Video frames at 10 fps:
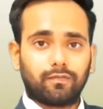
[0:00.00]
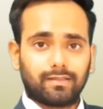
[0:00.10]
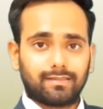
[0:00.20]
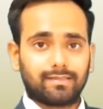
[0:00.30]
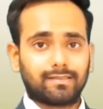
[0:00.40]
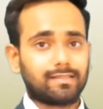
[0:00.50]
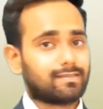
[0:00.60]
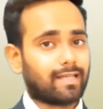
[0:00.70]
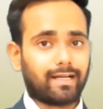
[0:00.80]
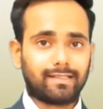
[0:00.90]
resistance,
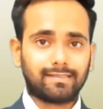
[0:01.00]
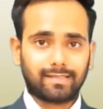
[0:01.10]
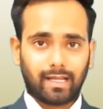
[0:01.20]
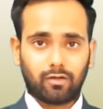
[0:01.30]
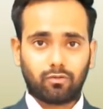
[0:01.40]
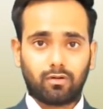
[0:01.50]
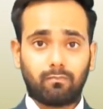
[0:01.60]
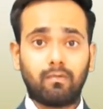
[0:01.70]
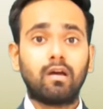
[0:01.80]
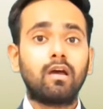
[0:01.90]
that is 10 ohm.